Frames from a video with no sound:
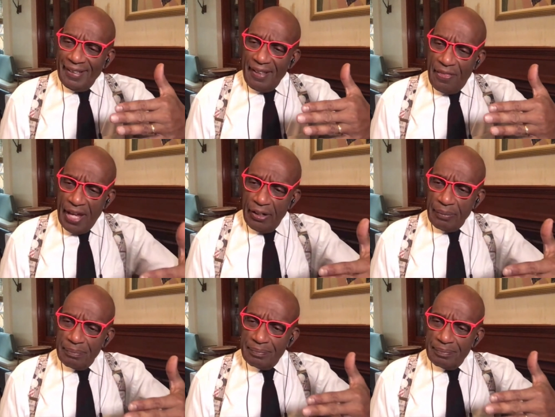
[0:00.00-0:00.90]

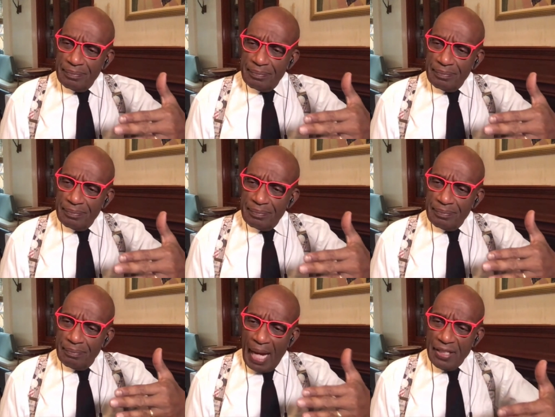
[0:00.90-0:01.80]
their
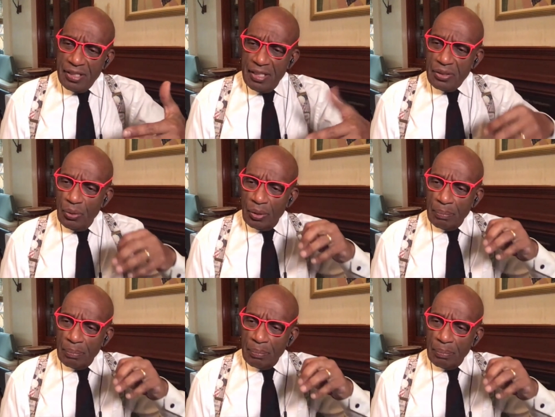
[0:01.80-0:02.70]
biases
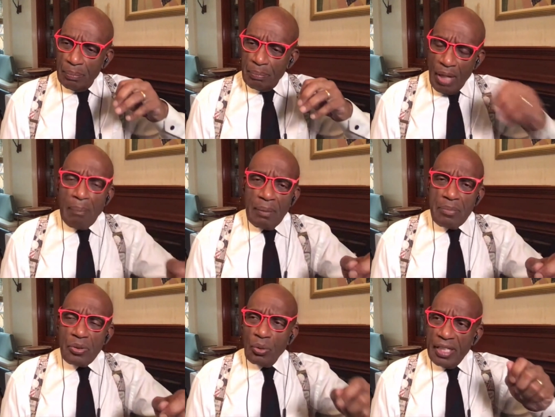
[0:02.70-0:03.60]
or
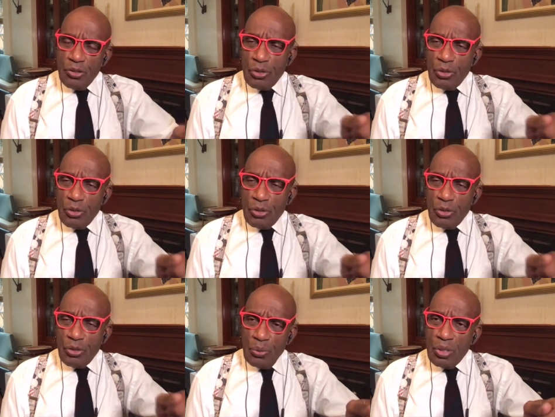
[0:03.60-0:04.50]
problems or
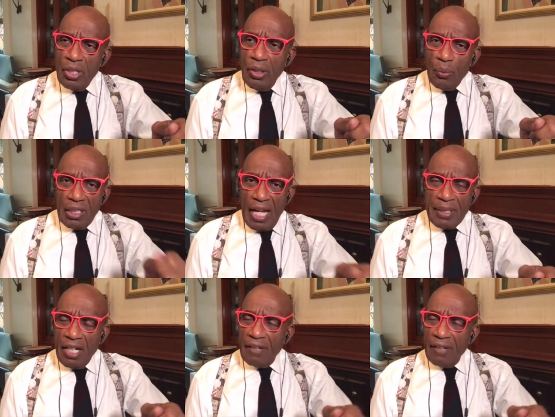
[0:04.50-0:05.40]
issues with
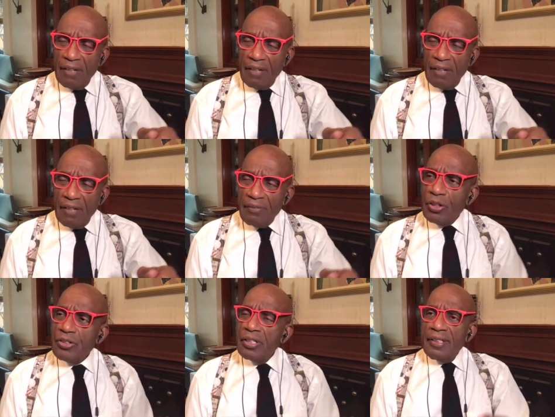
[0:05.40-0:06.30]
climate
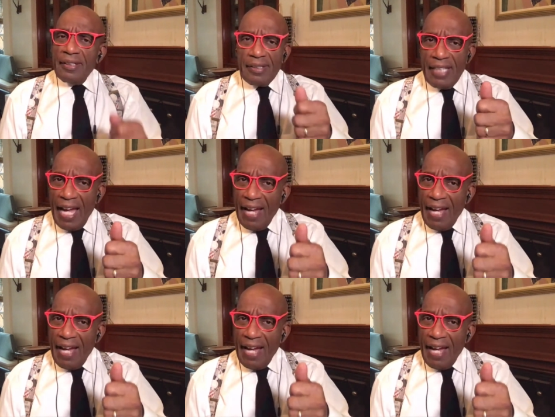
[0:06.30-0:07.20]
coverage the
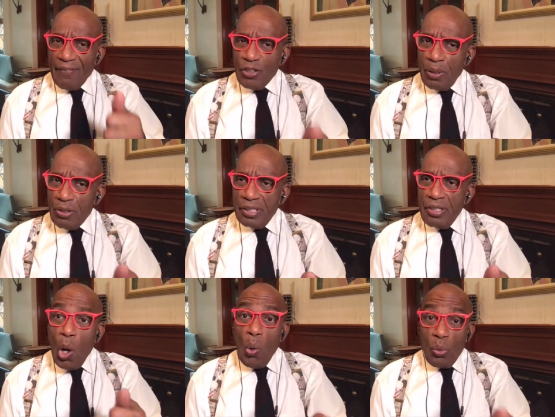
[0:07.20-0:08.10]
average person
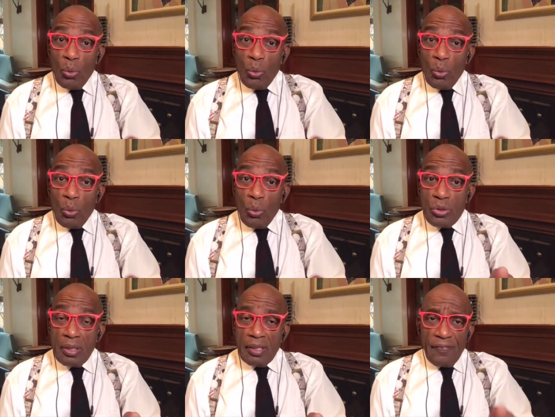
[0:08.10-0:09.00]
knows.
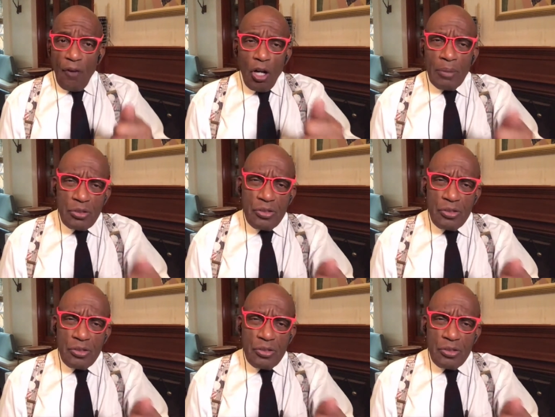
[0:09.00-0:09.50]
The farmers